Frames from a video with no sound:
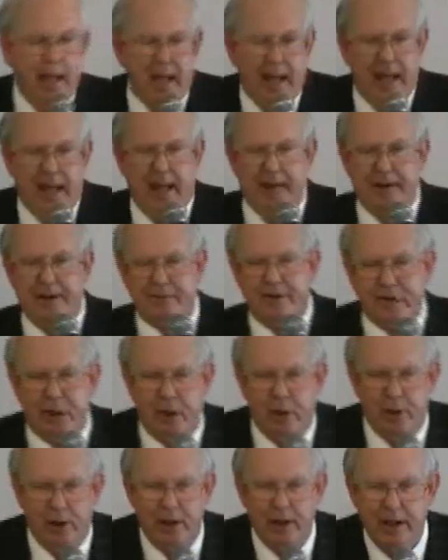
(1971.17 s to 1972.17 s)
And
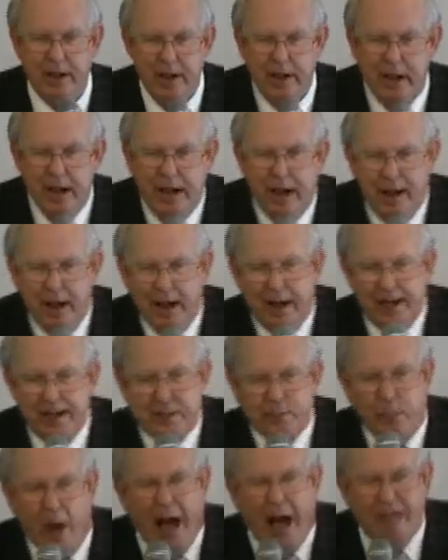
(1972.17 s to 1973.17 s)
so uh,
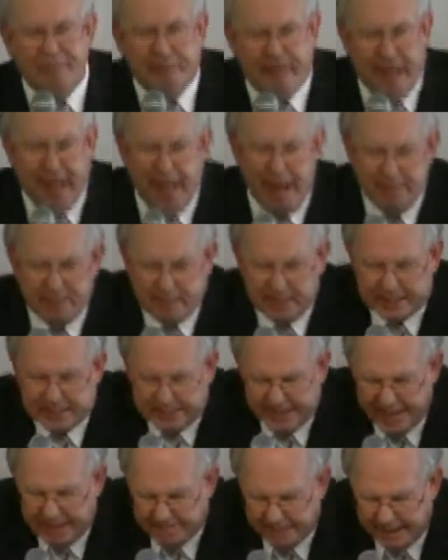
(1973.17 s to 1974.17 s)
his wife came to
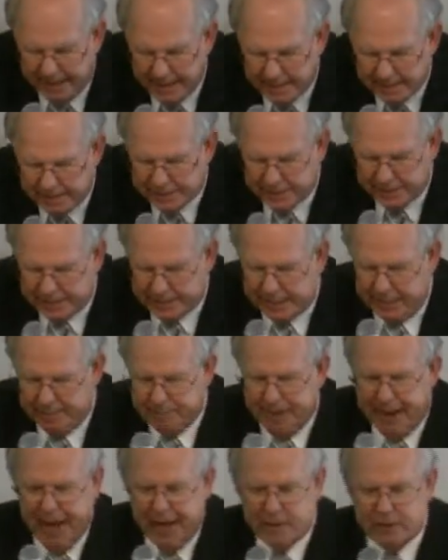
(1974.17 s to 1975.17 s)
see me and she
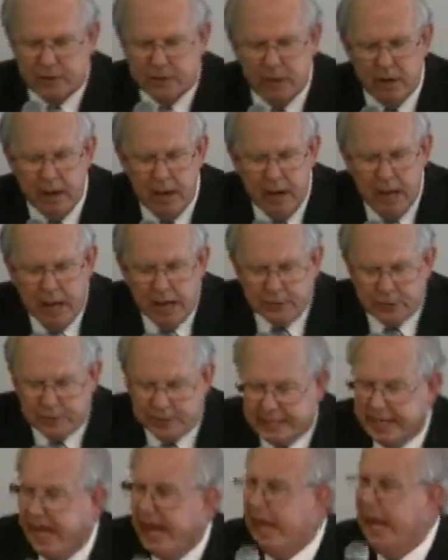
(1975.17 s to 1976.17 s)
said, Pastor, she
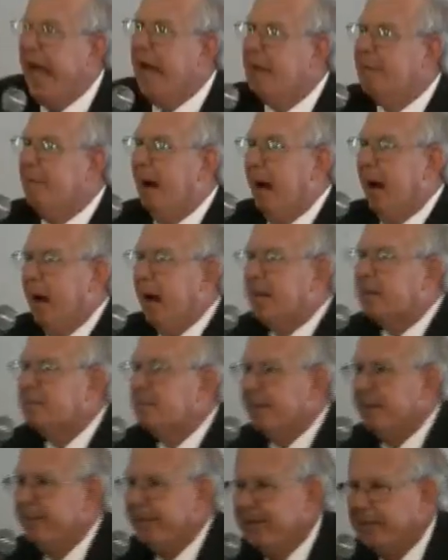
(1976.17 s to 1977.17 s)
said, I'd like my
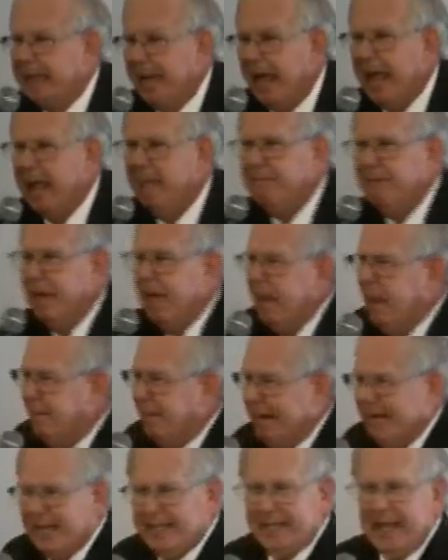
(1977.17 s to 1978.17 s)
husband to be saved,
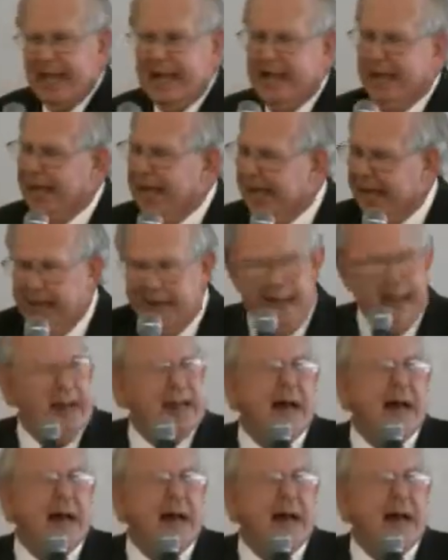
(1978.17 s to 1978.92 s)
but he said, he